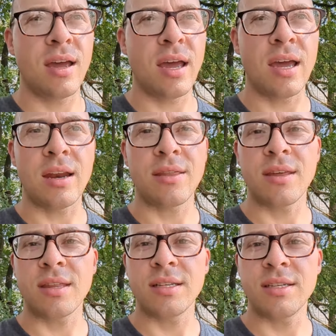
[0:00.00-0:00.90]
And I
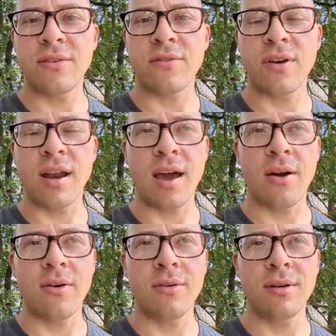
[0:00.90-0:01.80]
think that's it for
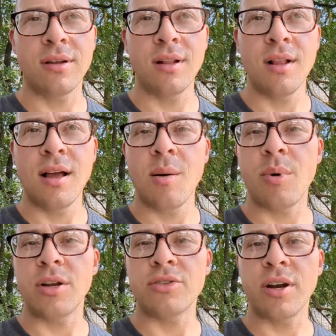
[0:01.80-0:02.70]
now. I'm
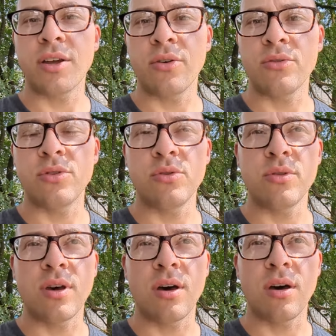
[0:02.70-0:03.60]
gonna try to go to
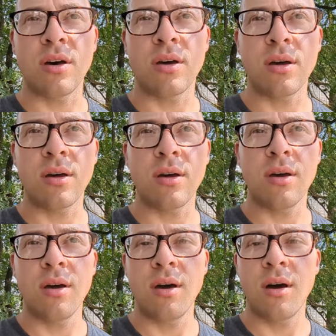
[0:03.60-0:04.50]
the
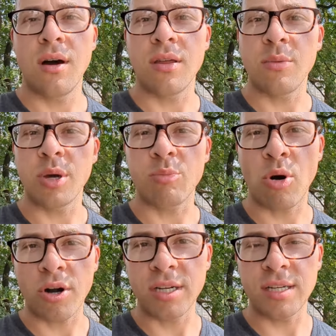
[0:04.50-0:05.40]
uh, the big
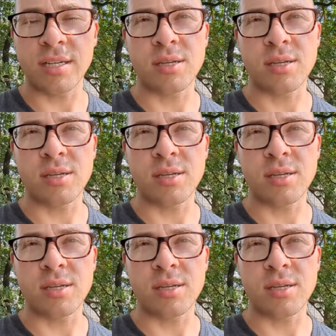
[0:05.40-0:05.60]
party tent.